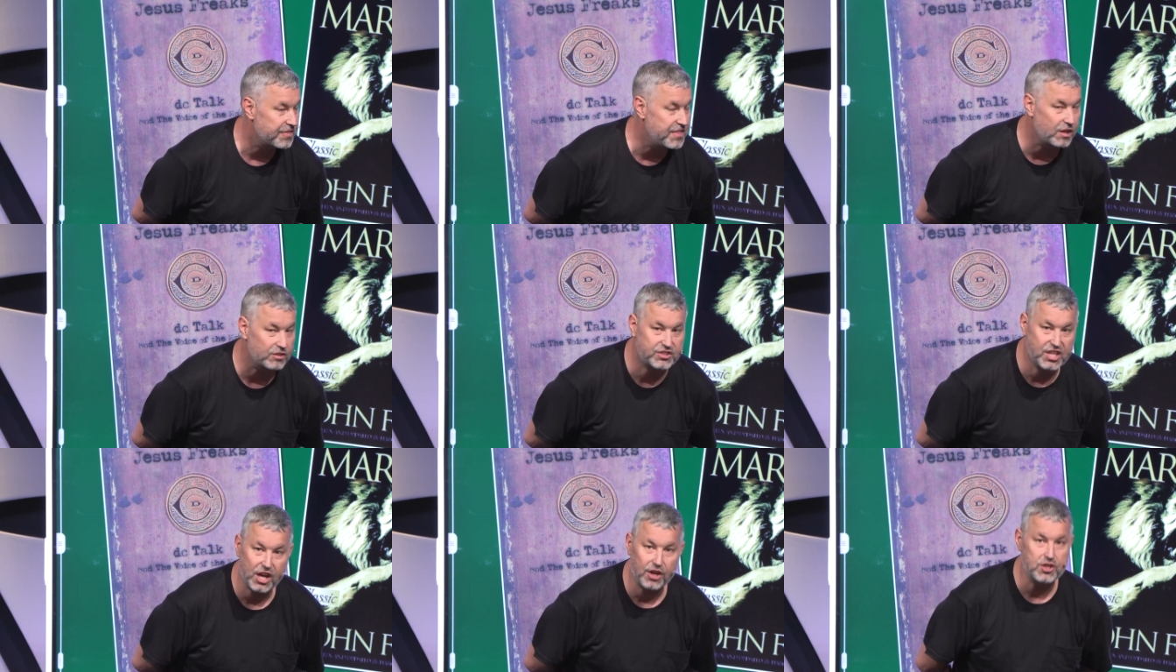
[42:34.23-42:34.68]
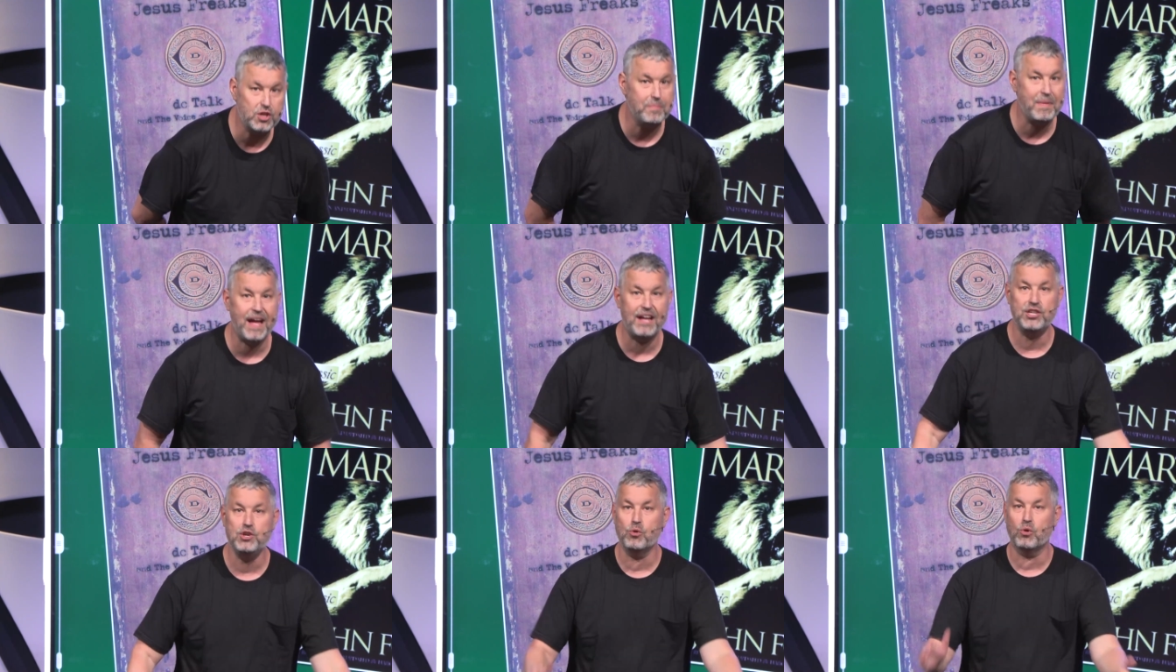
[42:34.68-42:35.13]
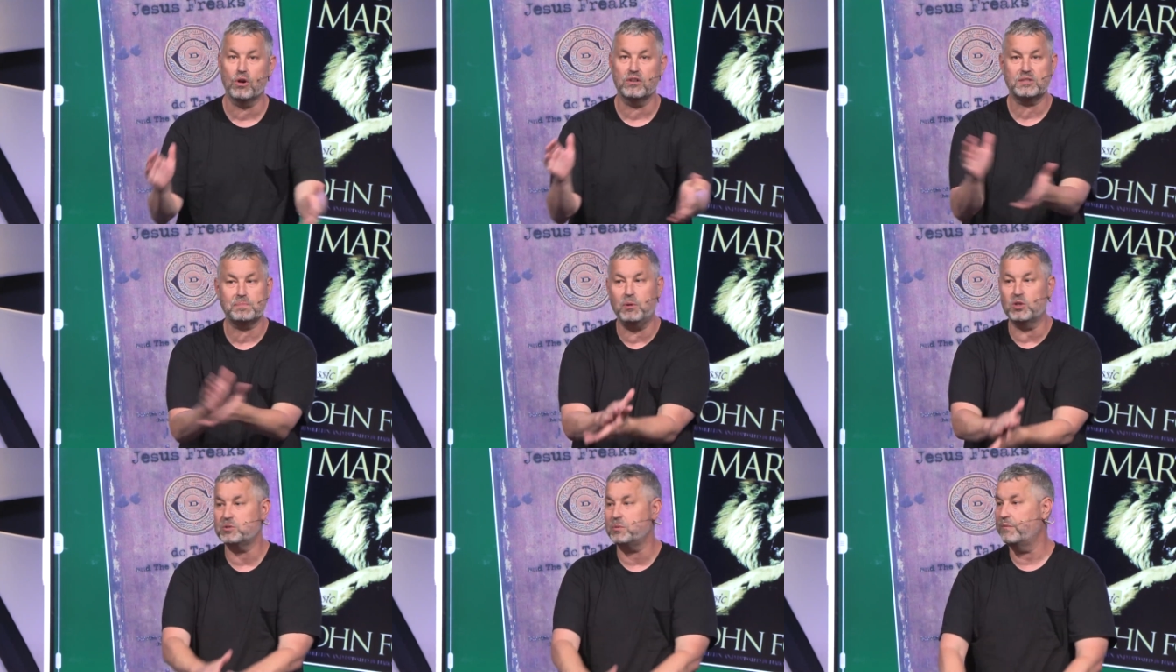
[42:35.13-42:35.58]
They'll tell you, man, you are
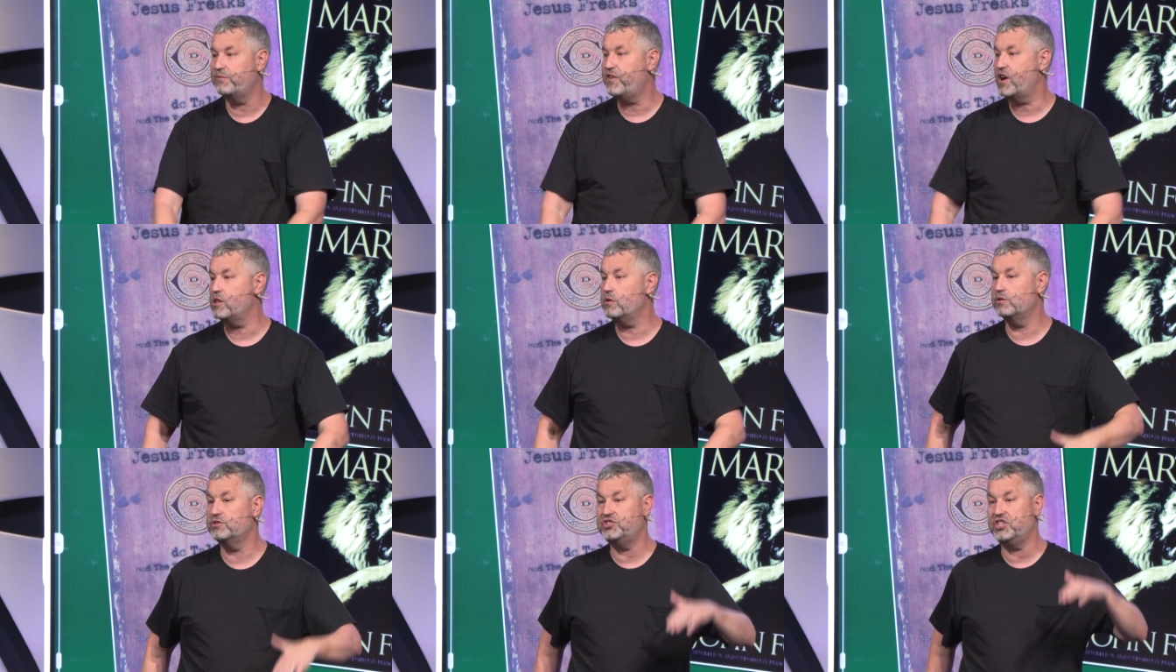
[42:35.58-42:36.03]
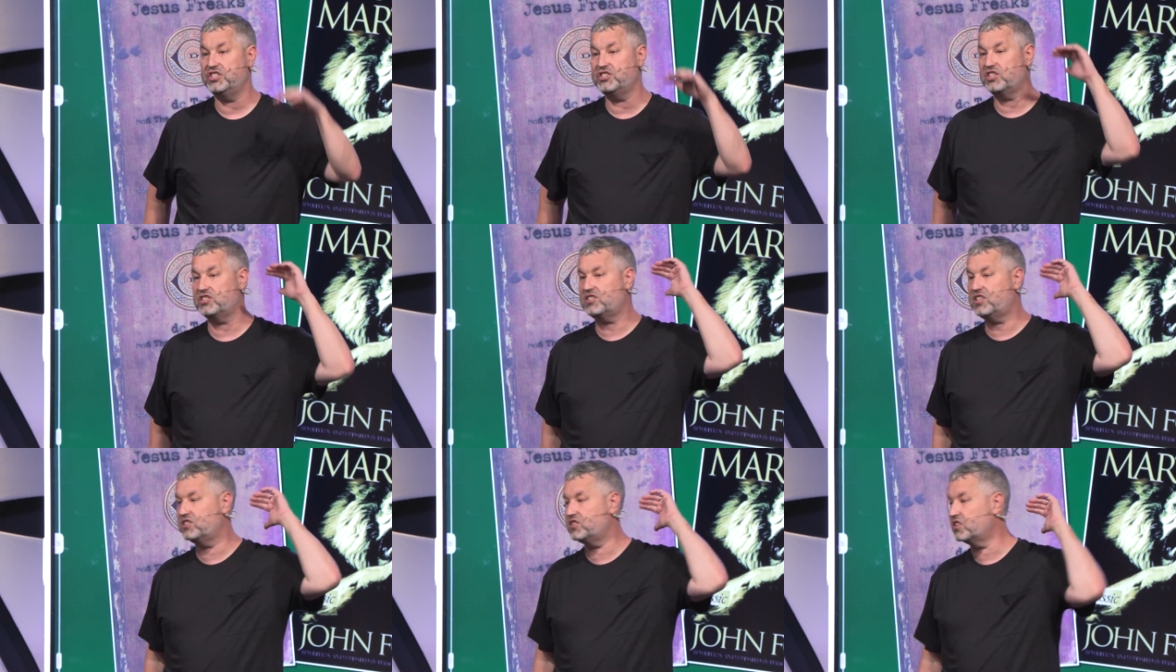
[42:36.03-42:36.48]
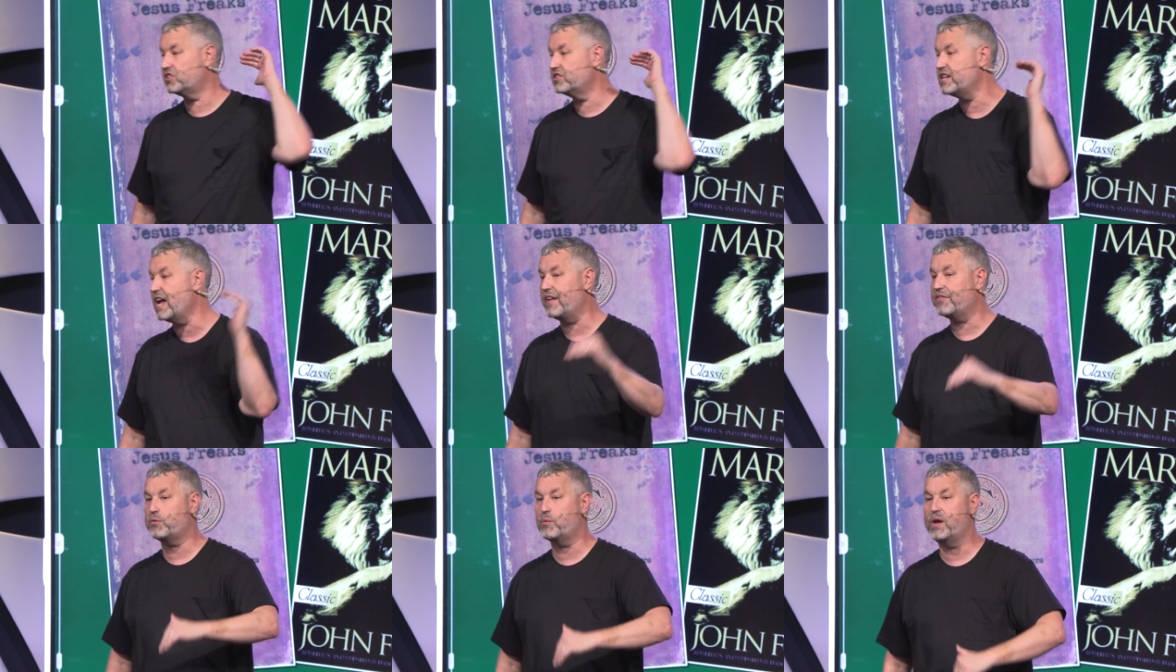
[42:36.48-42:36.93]
supposed to be following Jesus. This is
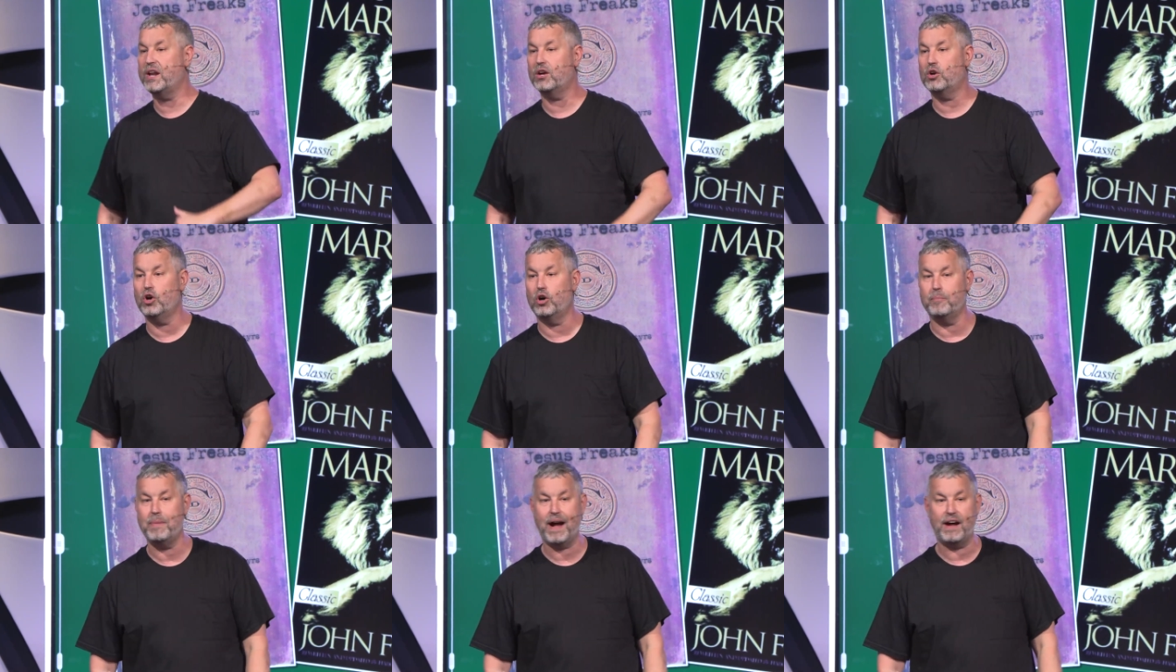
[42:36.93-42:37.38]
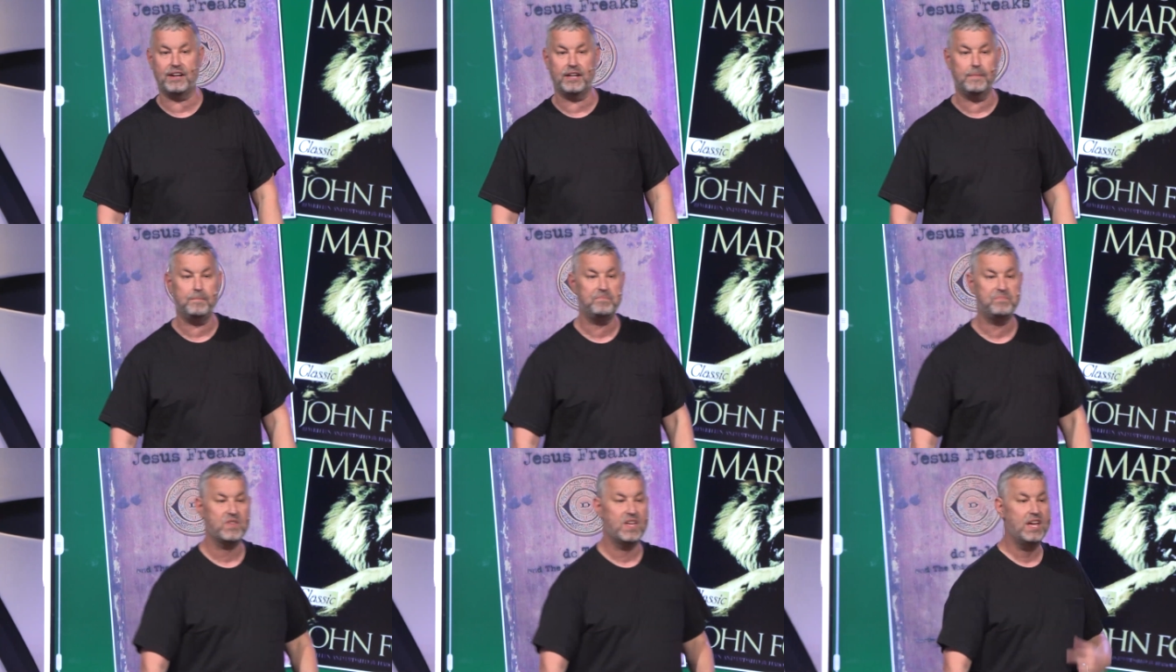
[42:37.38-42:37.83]
not the way to go about it.